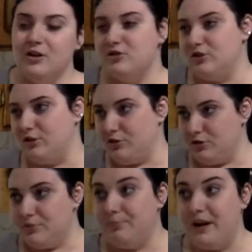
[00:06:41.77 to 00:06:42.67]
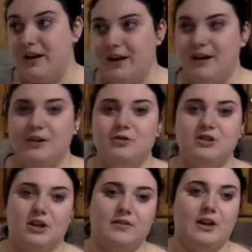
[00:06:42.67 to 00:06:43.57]
So you
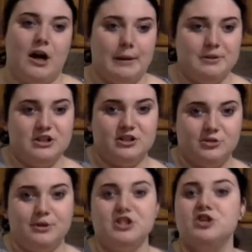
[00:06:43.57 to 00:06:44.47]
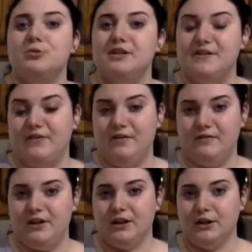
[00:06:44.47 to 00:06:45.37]
still have that option to switch into a different
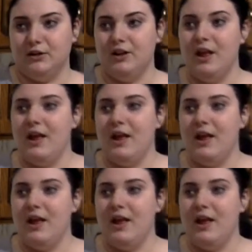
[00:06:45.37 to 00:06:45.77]
vehicle.